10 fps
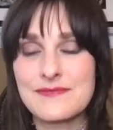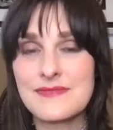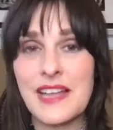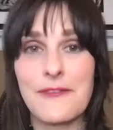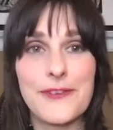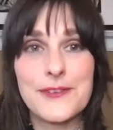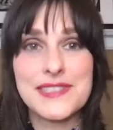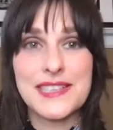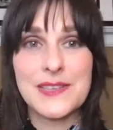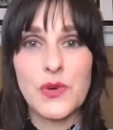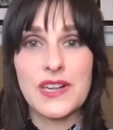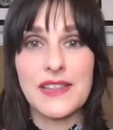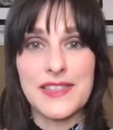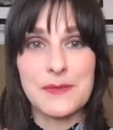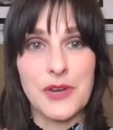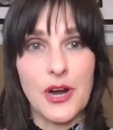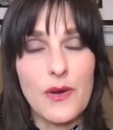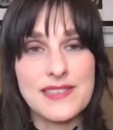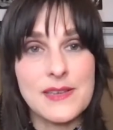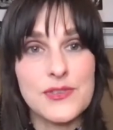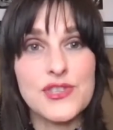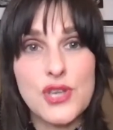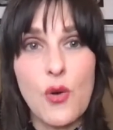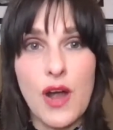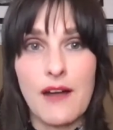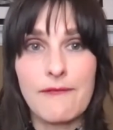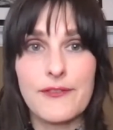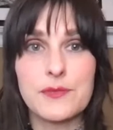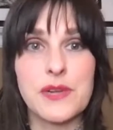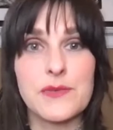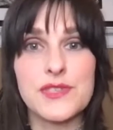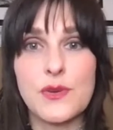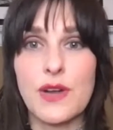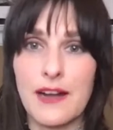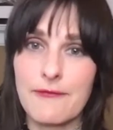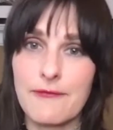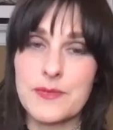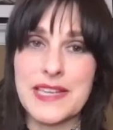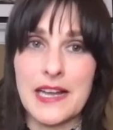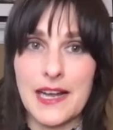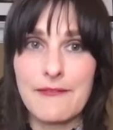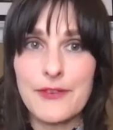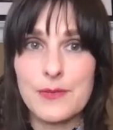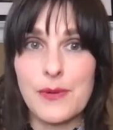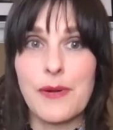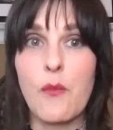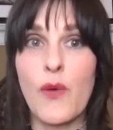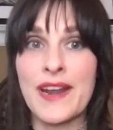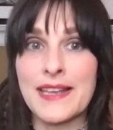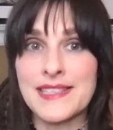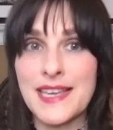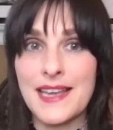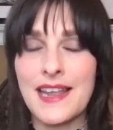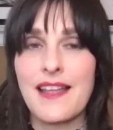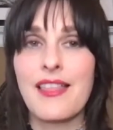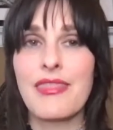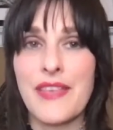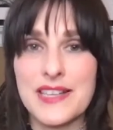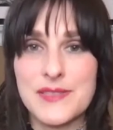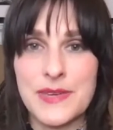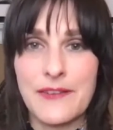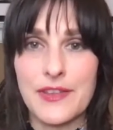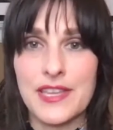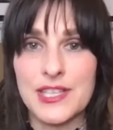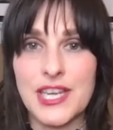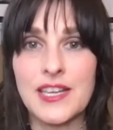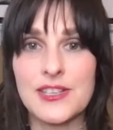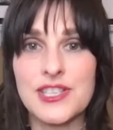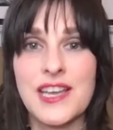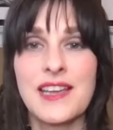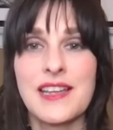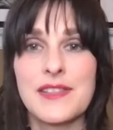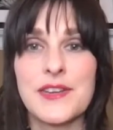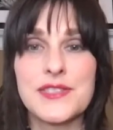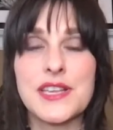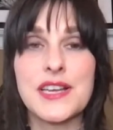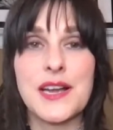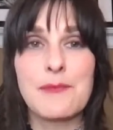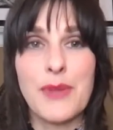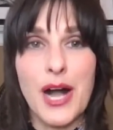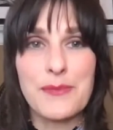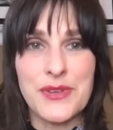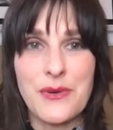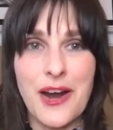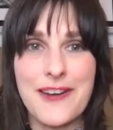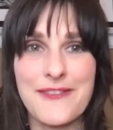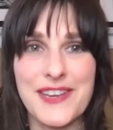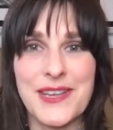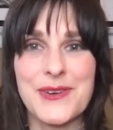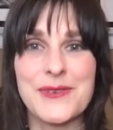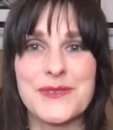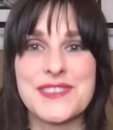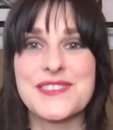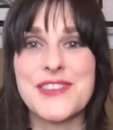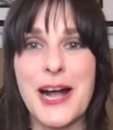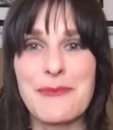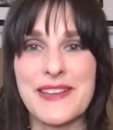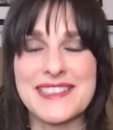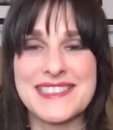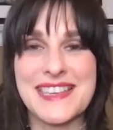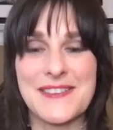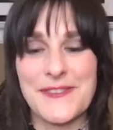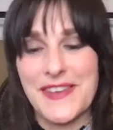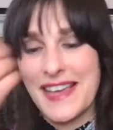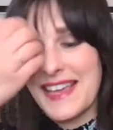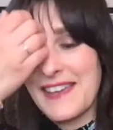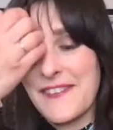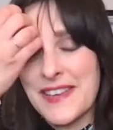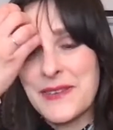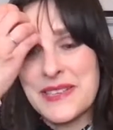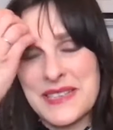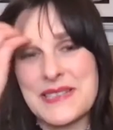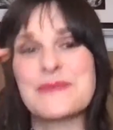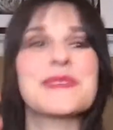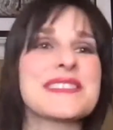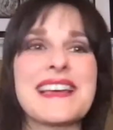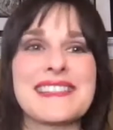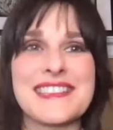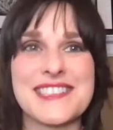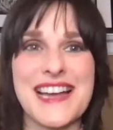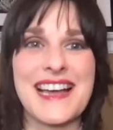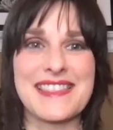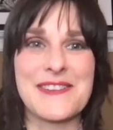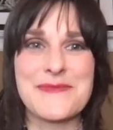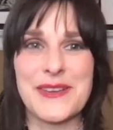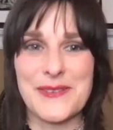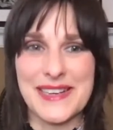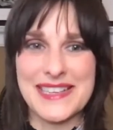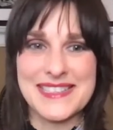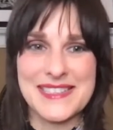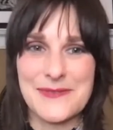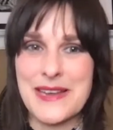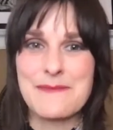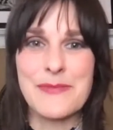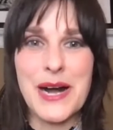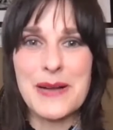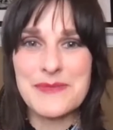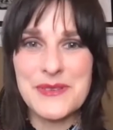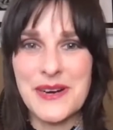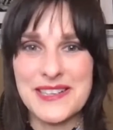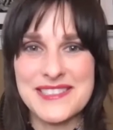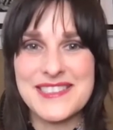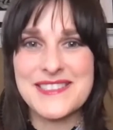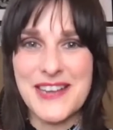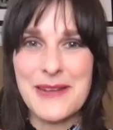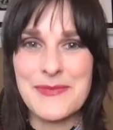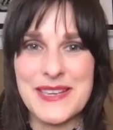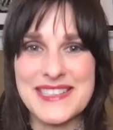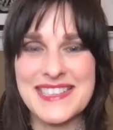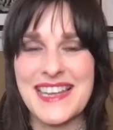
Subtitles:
at first I didn't want to let them go because they were so comfortable. I was so comfortably uncomfortable. But when I did, that's when everything changed. There's a Bob Newhart video, Stop It. If anyone can put that in the chat, that would be great, right? Bob Newhart, Stop It.